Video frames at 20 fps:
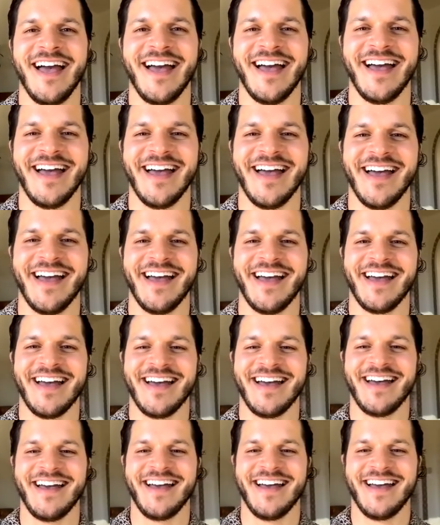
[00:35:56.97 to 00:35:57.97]

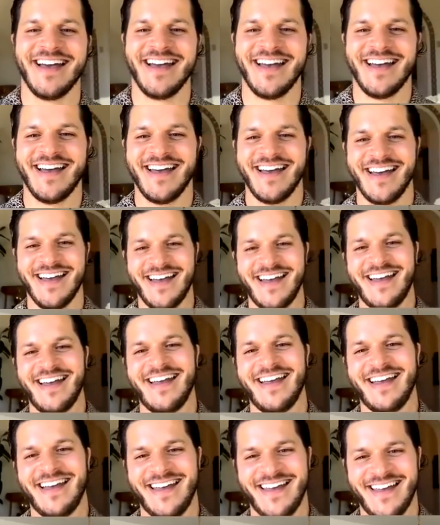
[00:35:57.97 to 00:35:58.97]

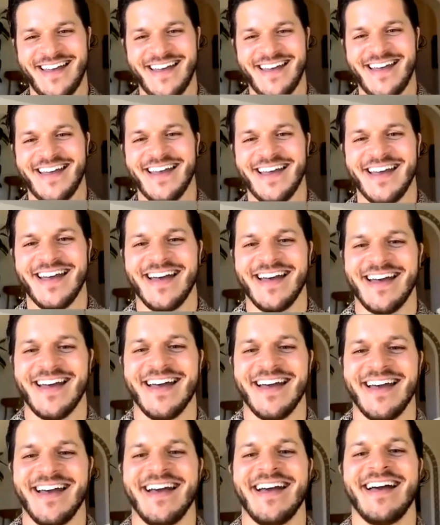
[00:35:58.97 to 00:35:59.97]

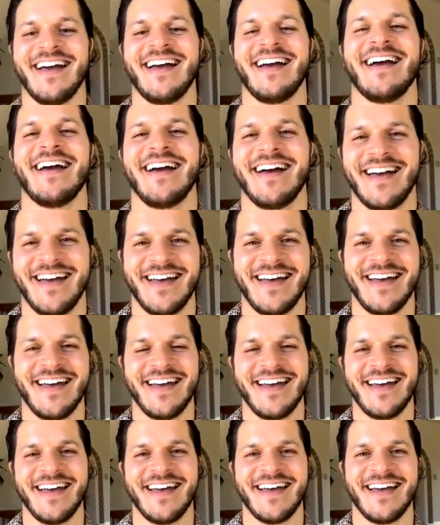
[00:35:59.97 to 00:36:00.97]

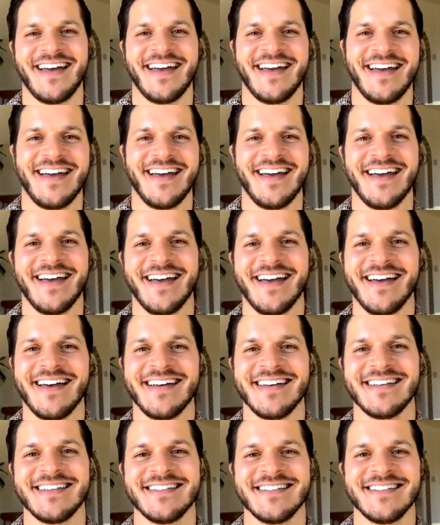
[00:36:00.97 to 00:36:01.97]

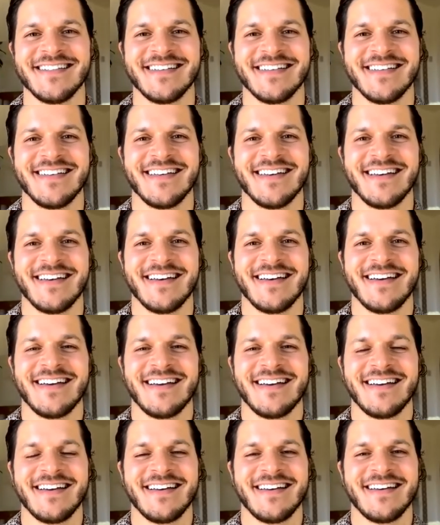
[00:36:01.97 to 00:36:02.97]
[no speech]